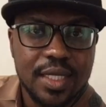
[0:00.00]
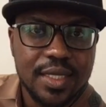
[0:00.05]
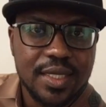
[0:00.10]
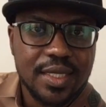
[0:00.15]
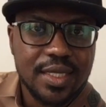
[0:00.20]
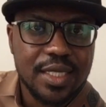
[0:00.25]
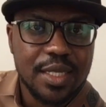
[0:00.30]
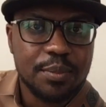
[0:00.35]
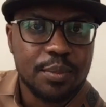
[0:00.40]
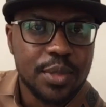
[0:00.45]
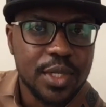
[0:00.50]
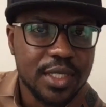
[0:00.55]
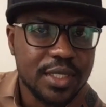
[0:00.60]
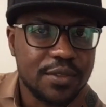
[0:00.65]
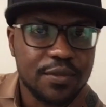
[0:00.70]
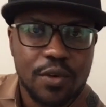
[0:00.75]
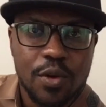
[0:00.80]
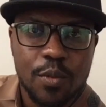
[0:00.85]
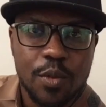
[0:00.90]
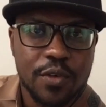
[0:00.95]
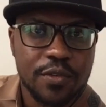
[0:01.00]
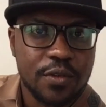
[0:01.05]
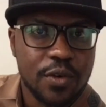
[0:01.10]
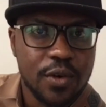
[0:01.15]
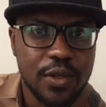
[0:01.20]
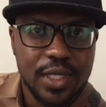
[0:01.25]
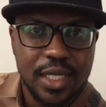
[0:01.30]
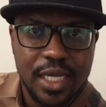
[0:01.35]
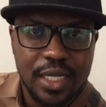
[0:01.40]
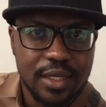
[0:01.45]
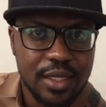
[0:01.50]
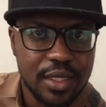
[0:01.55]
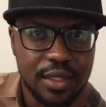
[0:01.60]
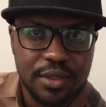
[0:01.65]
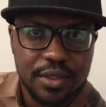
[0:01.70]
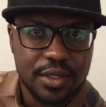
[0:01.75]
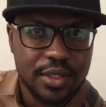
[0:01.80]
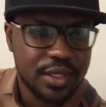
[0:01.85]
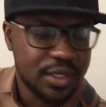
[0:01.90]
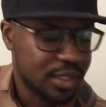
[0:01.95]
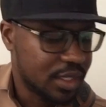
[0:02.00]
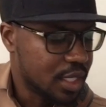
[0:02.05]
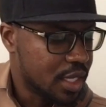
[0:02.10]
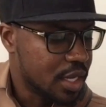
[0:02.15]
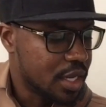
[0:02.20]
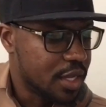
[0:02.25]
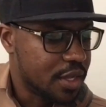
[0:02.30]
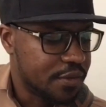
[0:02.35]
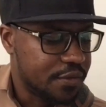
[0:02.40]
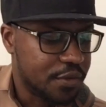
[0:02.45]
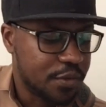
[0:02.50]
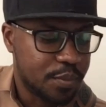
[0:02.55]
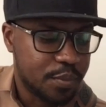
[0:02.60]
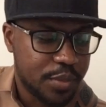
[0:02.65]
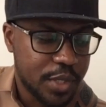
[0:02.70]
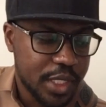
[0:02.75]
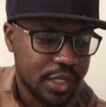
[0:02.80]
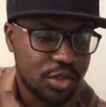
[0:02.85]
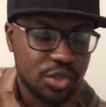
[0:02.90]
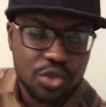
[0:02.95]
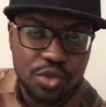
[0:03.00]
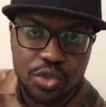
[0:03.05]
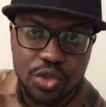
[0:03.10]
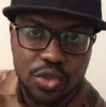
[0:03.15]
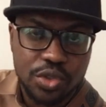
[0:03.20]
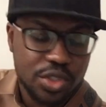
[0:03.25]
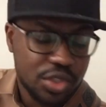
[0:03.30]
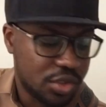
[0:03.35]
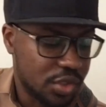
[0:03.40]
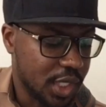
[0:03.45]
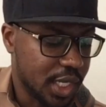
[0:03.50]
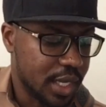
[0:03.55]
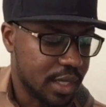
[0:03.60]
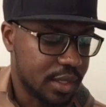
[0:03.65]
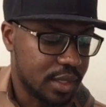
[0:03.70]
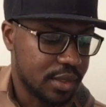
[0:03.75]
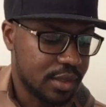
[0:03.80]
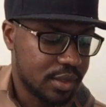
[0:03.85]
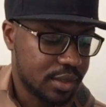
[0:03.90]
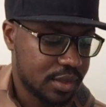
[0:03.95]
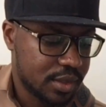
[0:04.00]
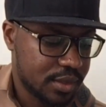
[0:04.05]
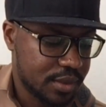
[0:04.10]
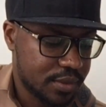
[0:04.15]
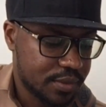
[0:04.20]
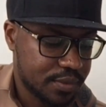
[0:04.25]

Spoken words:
is the simplest form of chord that there is. If you play 2 notes together,